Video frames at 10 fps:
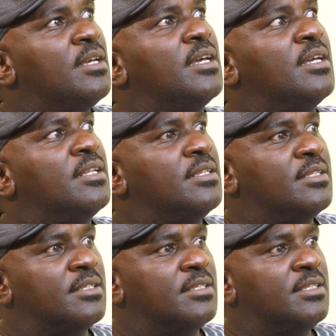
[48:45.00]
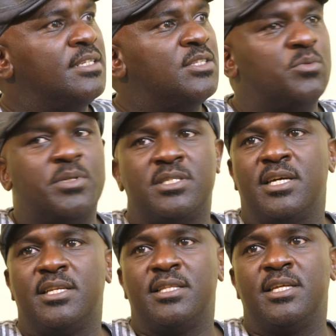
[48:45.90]
And it needs to be
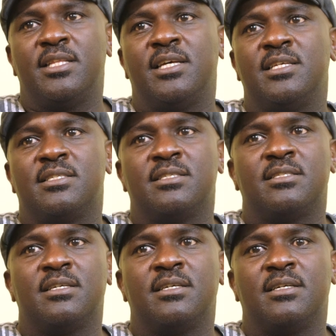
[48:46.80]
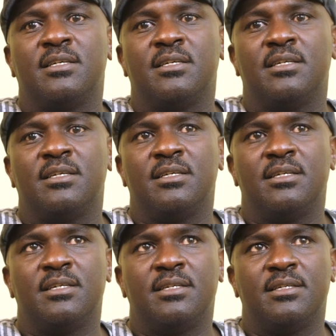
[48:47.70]
said. And then there is,
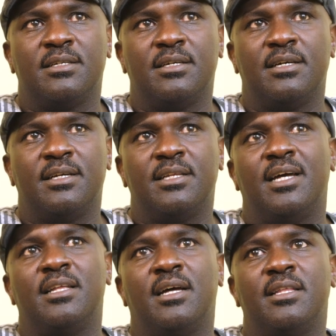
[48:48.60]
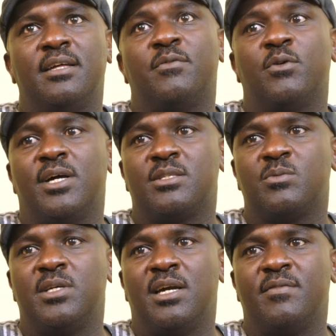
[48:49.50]
and then for
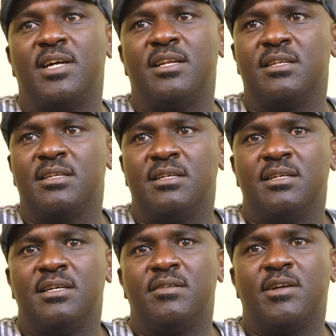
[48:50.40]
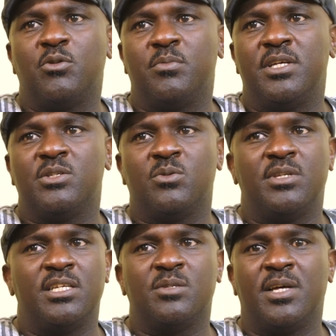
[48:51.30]
us, we have done random things on
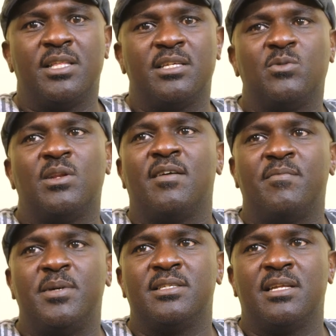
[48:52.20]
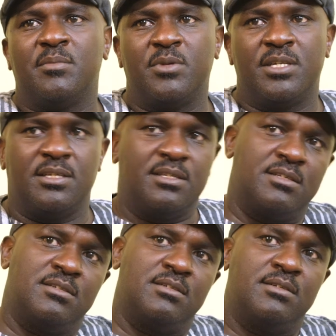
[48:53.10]
days where there's no love being celebrated,
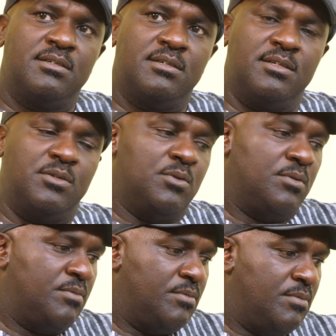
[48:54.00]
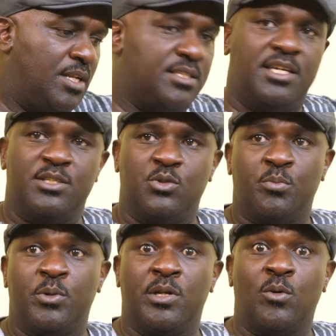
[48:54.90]
you know. Last year, she
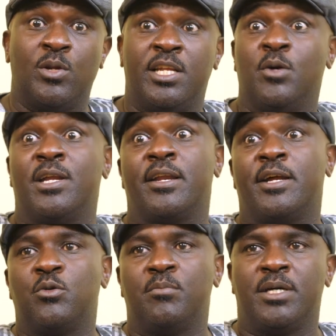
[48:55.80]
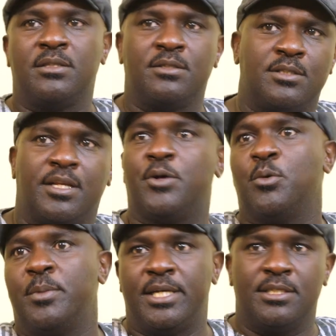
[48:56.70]
took me on a holiday on a random month,
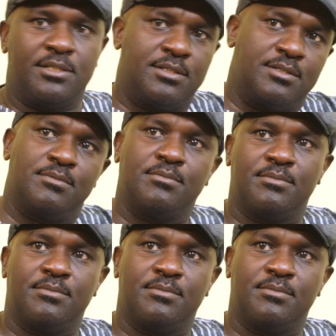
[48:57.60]
random dates,